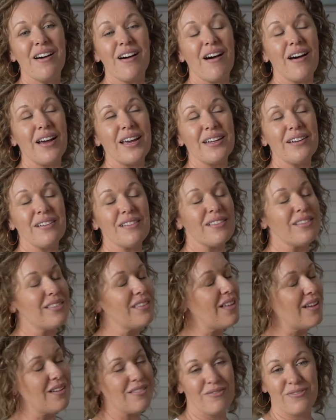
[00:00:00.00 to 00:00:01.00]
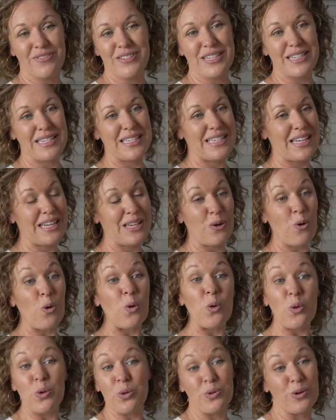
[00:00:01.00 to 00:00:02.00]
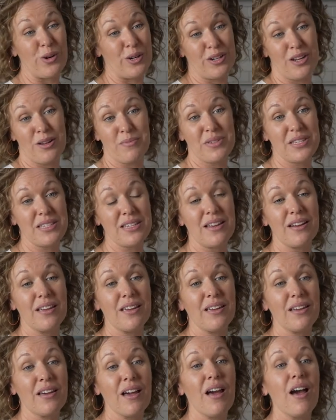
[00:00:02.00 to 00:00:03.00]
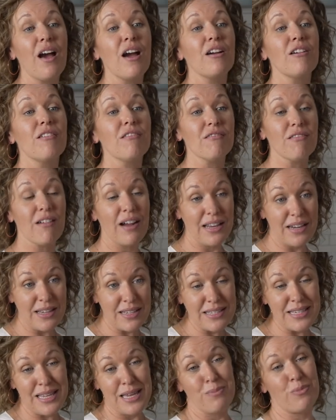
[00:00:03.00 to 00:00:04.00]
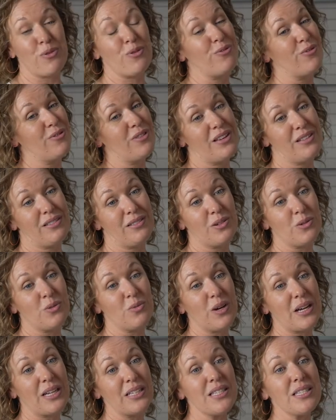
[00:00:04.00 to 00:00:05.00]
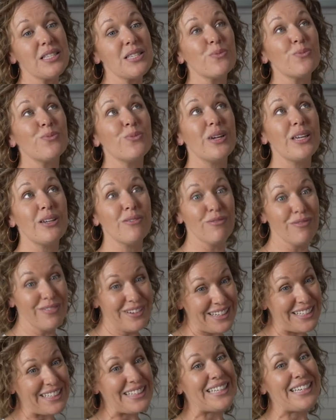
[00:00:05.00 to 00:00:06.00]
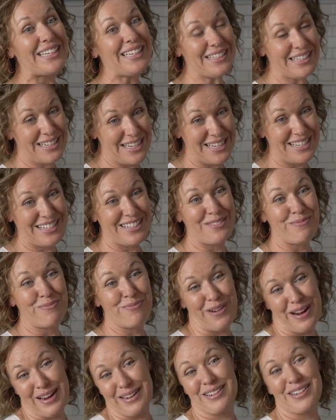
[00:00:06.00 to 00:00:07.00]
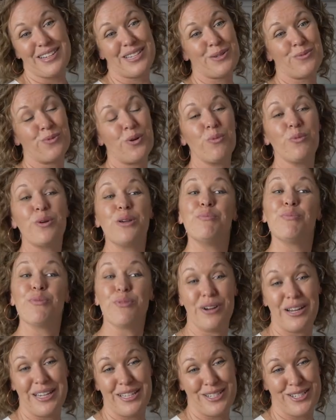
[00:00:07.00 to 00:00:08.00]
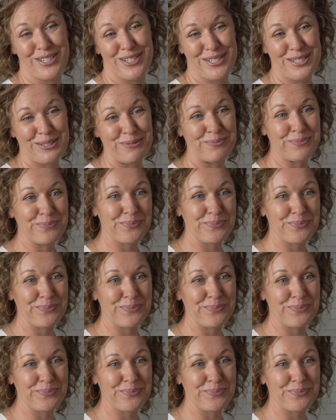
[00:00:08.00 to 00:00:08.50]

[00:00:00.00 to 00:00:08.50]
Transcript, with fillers: I'd love to see all grown ups setting a great example for their little ones. We really need to practice what we preach.